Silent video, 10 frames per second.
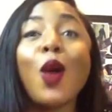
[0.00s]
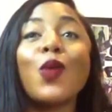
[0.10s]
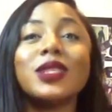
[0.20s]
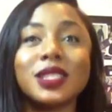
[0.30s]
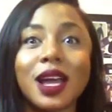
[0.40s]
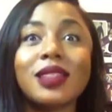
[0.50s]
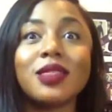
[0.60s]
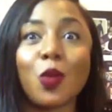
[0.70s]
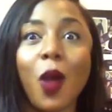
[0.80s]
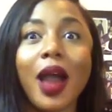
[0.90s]
was none
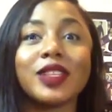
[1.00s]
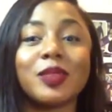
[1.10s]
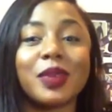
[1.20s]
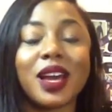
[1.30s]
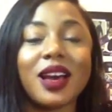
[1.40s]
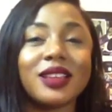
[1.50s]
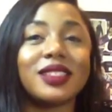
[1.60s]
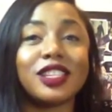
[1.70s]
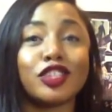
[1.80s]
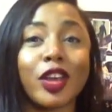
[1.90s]
the wiser because
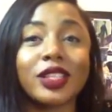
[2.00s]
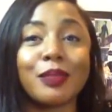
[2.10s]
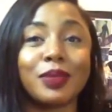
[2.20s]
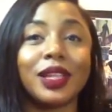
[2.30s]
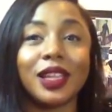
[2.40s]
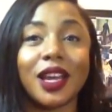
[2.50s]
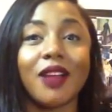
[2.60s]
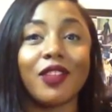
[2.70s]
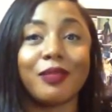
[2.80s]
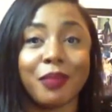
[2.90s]
this dress completely
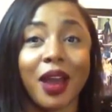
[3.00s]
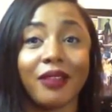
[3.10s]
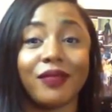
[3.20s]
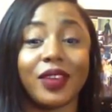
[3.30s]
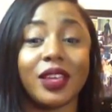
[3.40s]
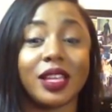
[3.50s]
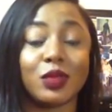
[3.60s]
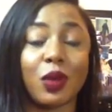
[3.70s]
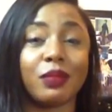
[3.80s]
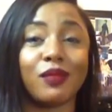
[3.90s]
covered my feet and
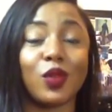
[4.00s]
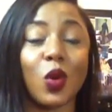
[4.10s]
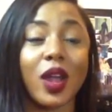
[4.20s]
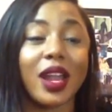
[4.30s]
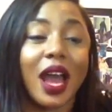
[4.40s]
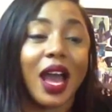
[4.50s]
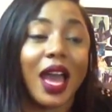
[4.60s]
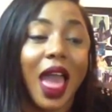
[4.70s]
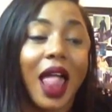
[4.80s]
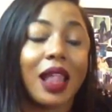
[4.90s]
swept the floor, and I